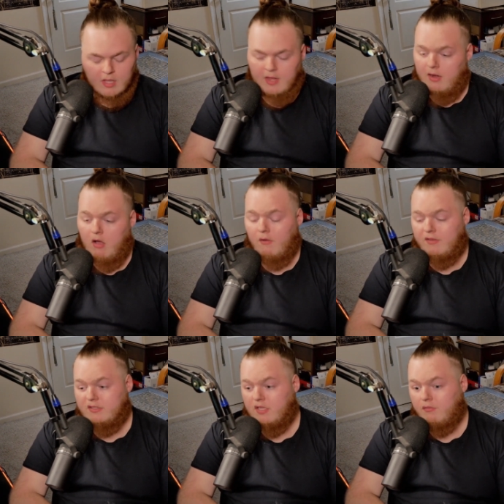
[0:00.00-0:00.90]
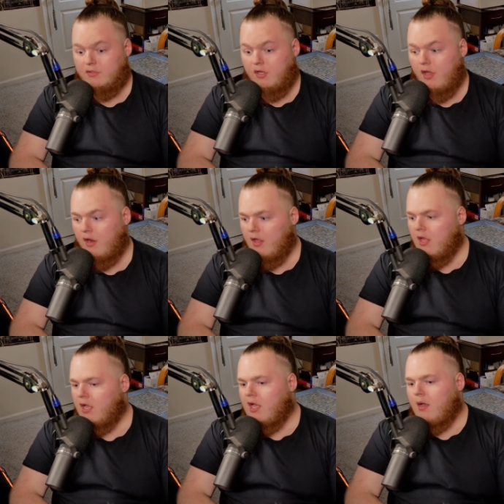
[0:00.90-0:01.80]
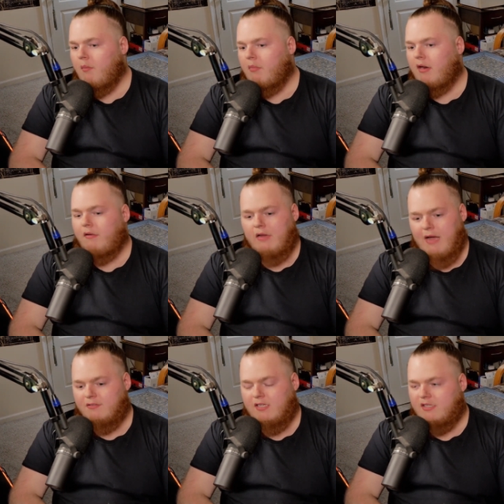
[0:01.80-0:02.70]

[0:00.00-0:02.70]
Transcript: and all of that stuff was good. But obviously,